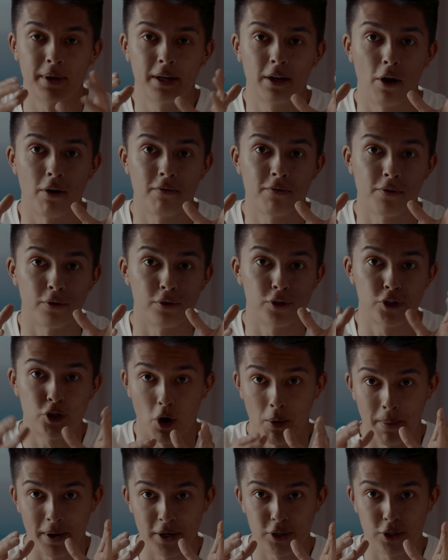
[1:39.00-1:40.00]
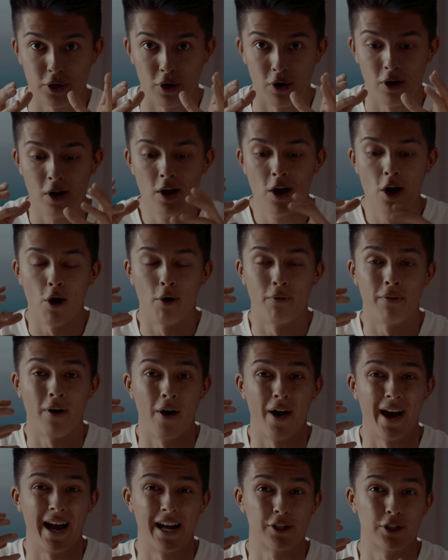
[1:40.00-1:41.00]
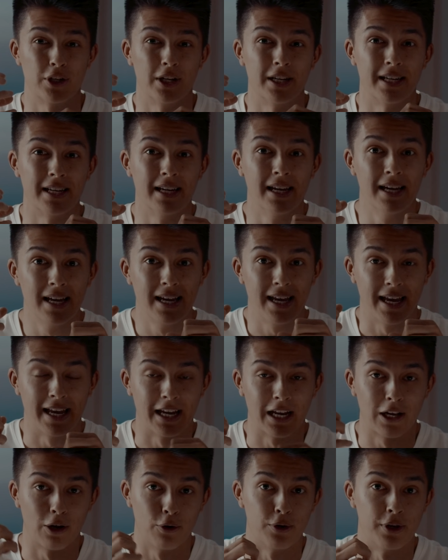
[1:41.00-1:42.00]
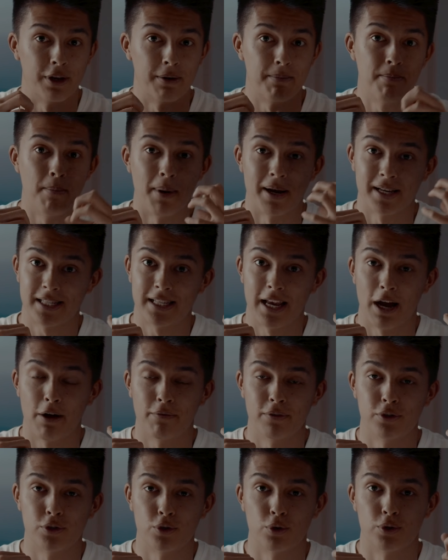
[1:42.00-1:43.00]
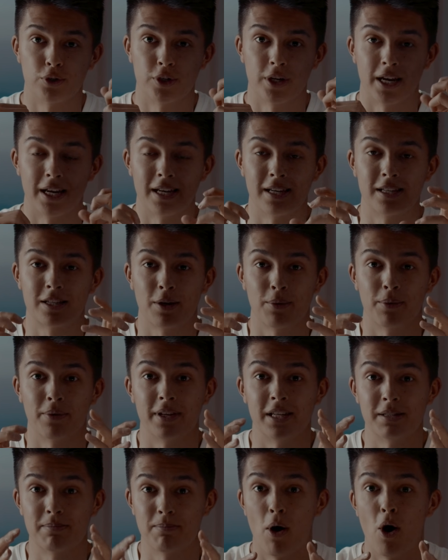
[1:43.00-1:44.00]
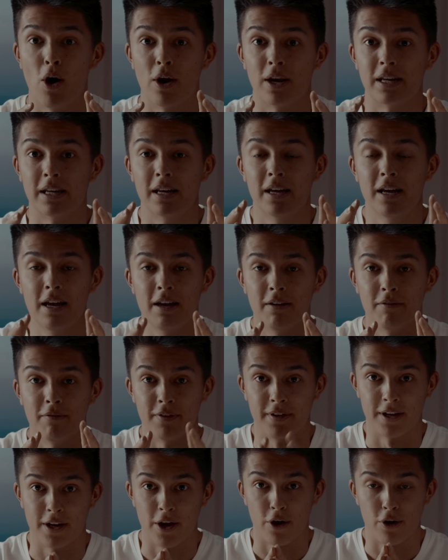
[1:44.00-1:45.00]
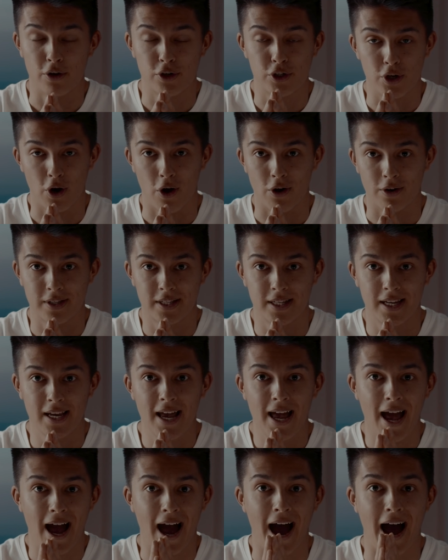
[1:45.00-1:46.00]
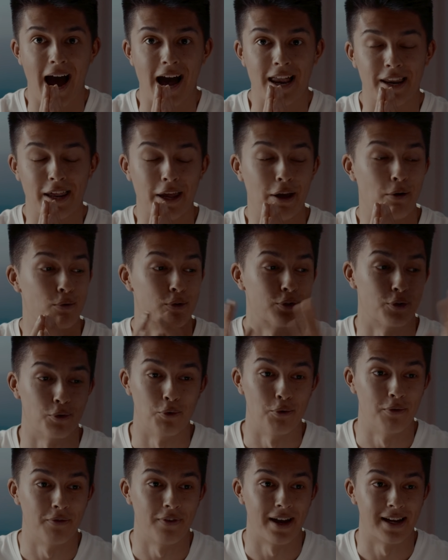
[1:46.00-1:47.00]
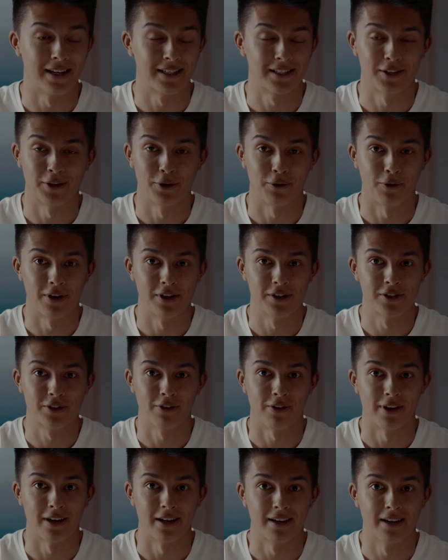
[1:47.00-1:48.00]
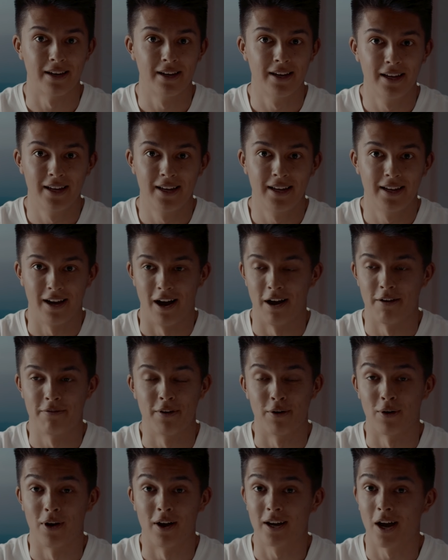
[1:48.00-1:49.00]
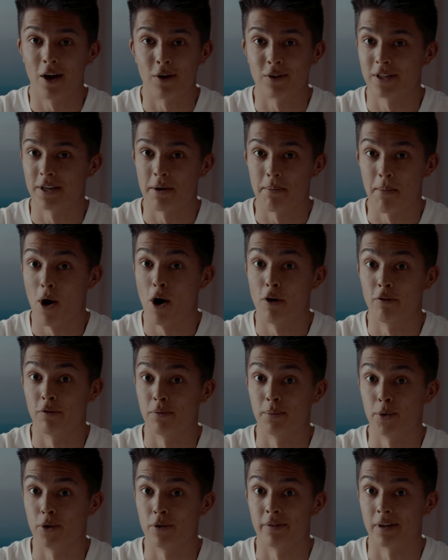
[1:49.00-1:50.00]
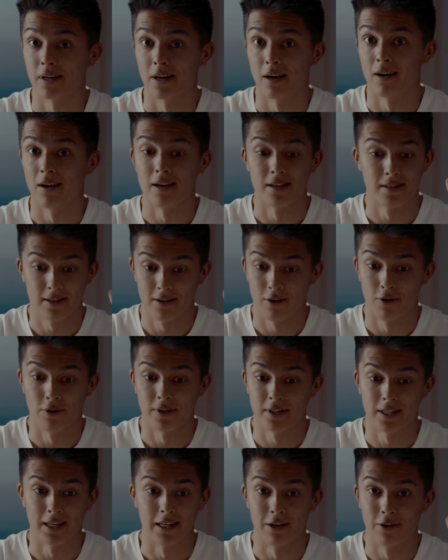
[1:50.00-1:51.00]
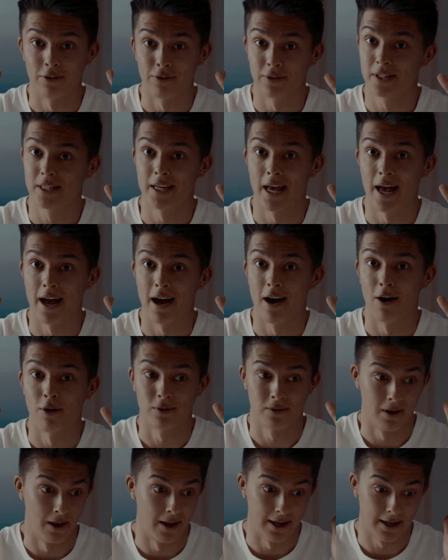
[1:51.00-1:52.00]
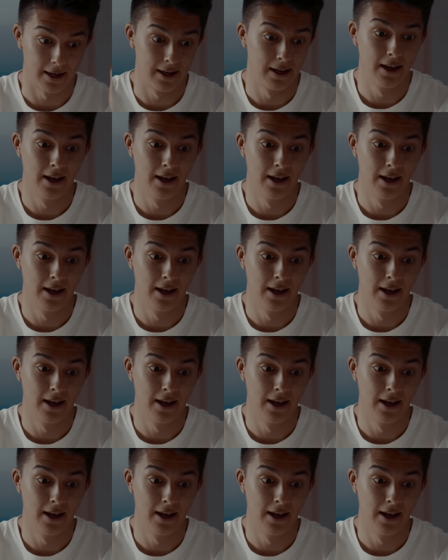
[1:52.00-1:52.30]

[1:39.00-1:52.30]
to be going through shot by shot of how I actually included myself and Georgia in some of these Bali video shots, and it was all thanks to green screen. I felt like I was in a Marvel movie guys, honestly. On set I was like,